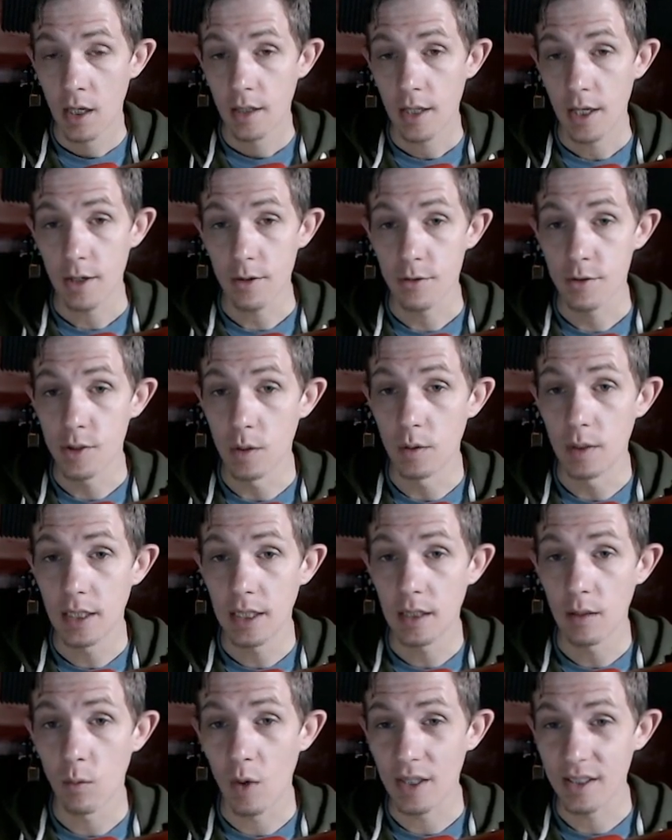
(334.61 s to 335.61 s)
that you're
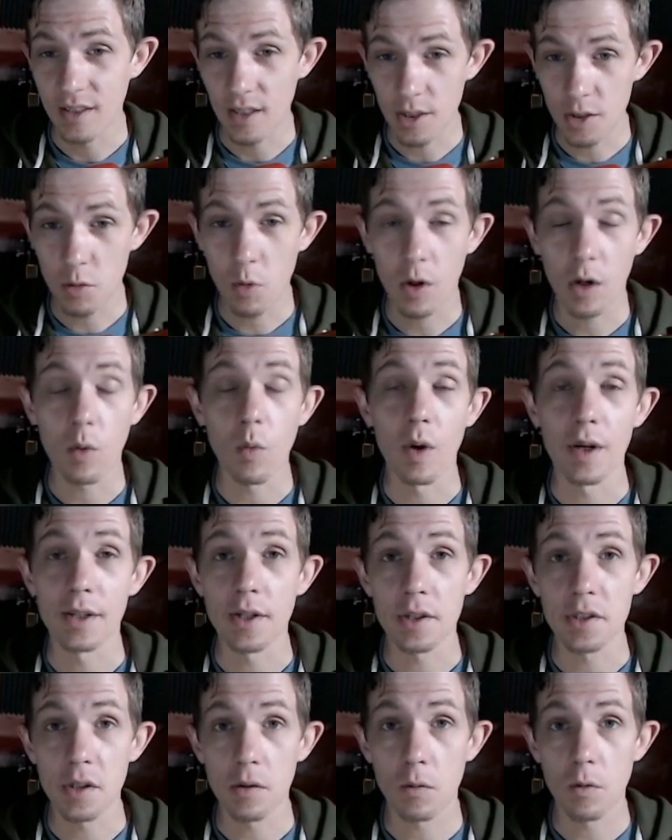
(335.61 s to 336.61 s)
doing and what does work, what
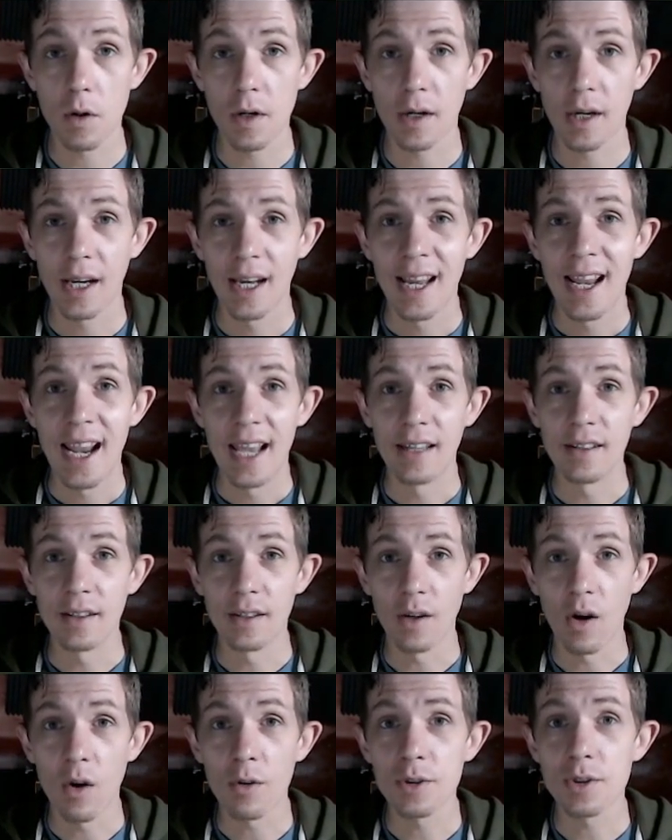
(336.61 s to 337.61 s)
doesn't work, and
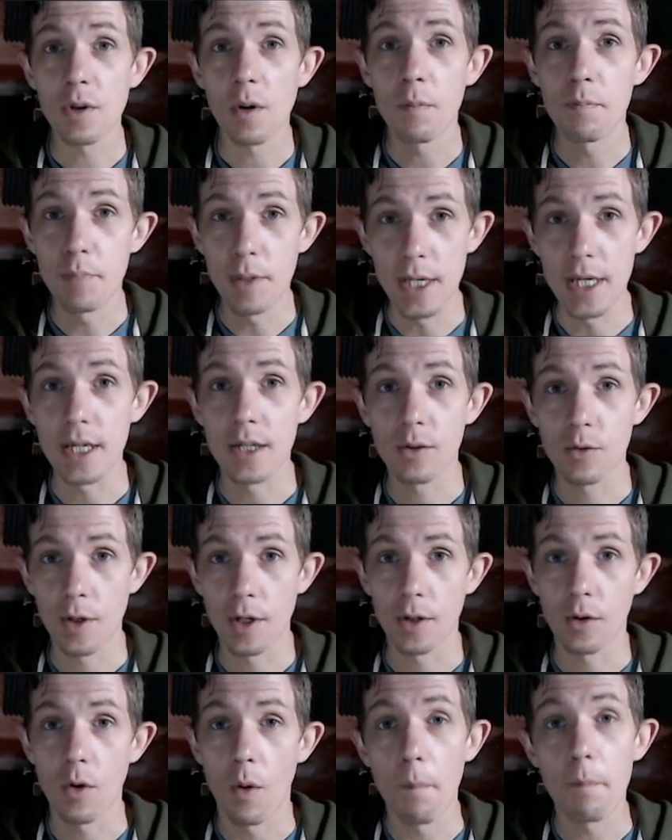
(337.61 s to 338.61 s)
then also being critical.